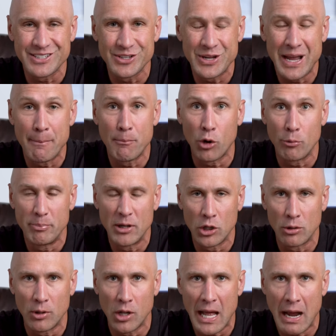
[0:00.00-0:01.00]
So you got more
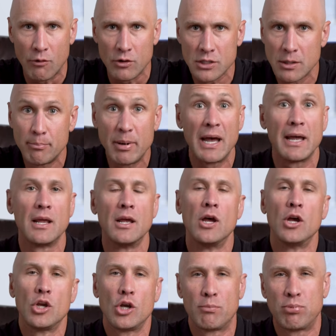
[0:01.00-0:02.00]
billable hours. But
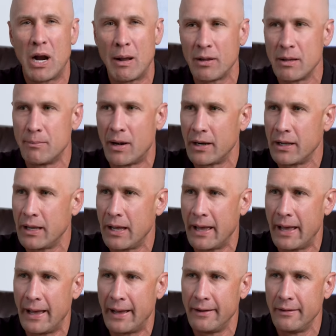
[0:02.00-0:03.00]
you're probably money
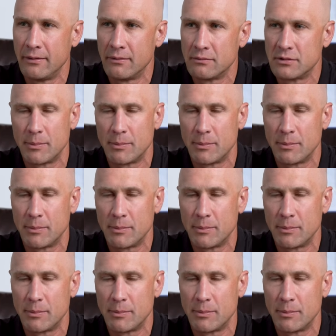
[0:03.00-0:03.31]
ahead,